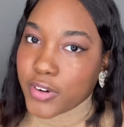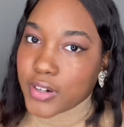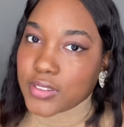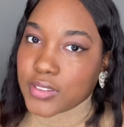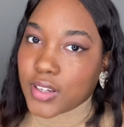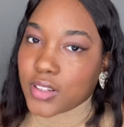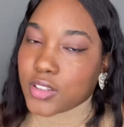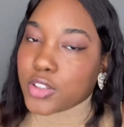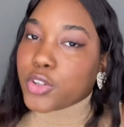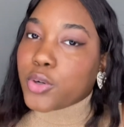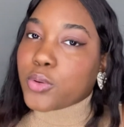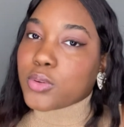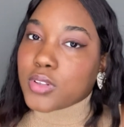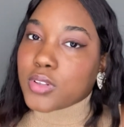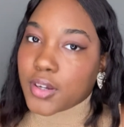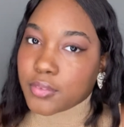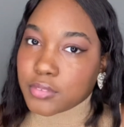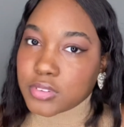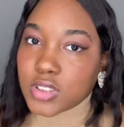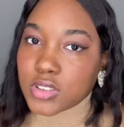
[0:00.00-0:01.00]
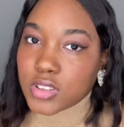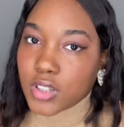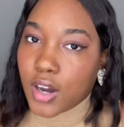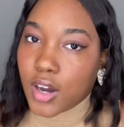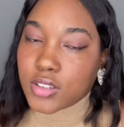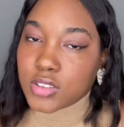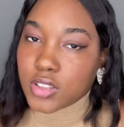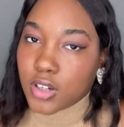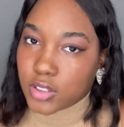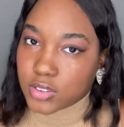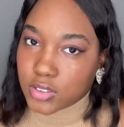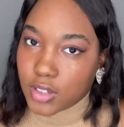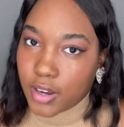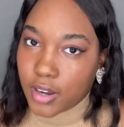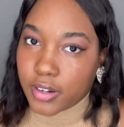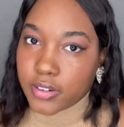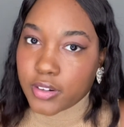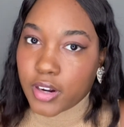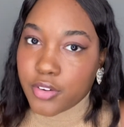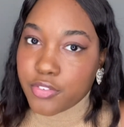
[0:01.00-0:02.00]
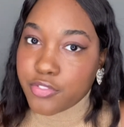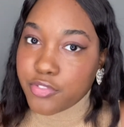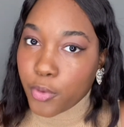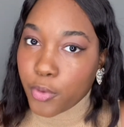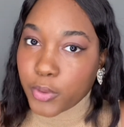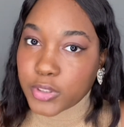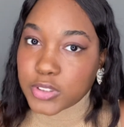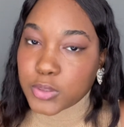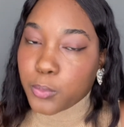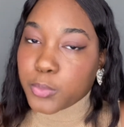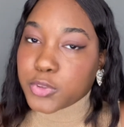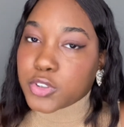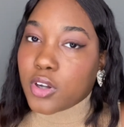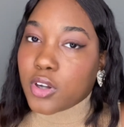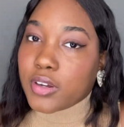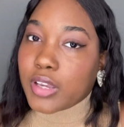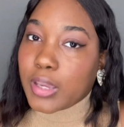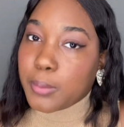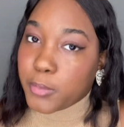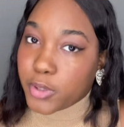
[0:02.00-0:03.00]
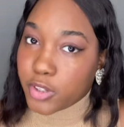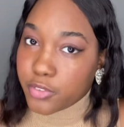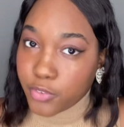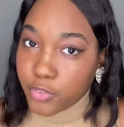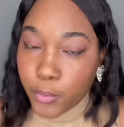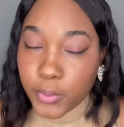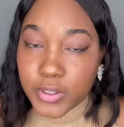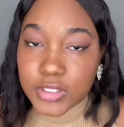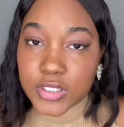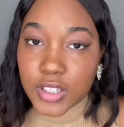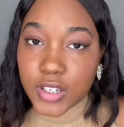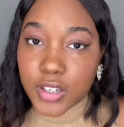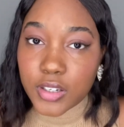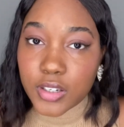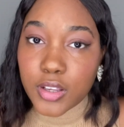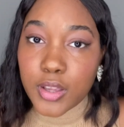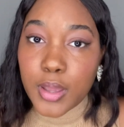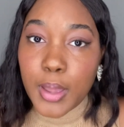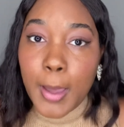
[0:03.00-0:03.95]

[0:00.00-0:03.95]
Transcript: that, loves to talk and not focus on what y'all came here to focus on.